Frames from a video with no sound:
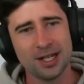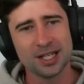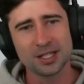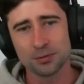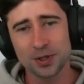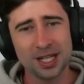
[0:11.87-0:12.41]

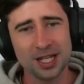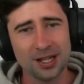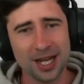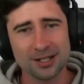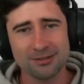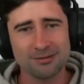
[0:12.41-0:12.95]
It's really
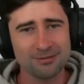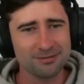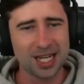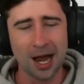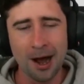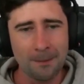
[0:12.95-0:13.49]
like
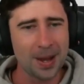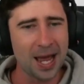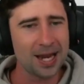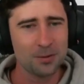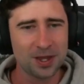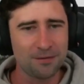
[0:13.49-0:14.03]
come
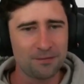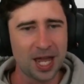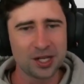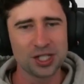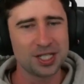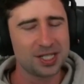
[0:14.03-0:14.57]
back with a
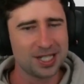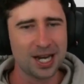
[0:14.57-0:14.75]
vengeance,